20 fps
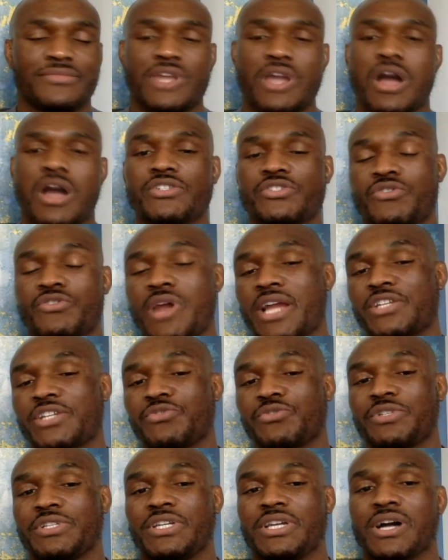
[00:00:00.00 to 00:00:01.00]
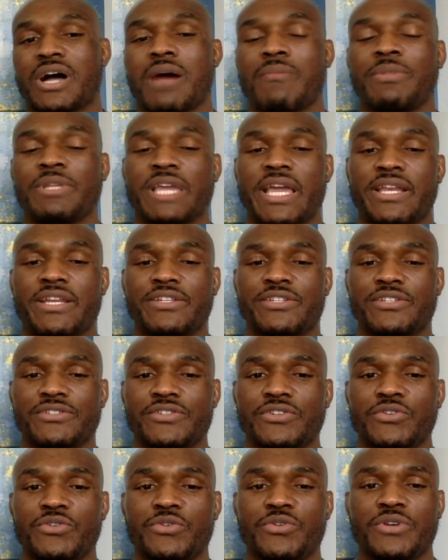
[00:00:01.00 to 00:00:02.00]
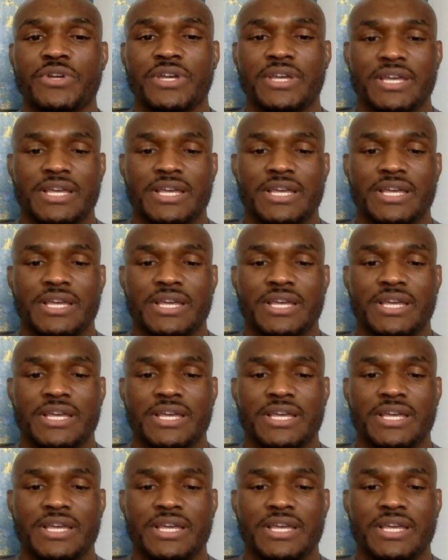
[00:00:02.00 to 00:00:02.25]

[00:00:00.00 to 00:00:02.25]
contractually obligated to do.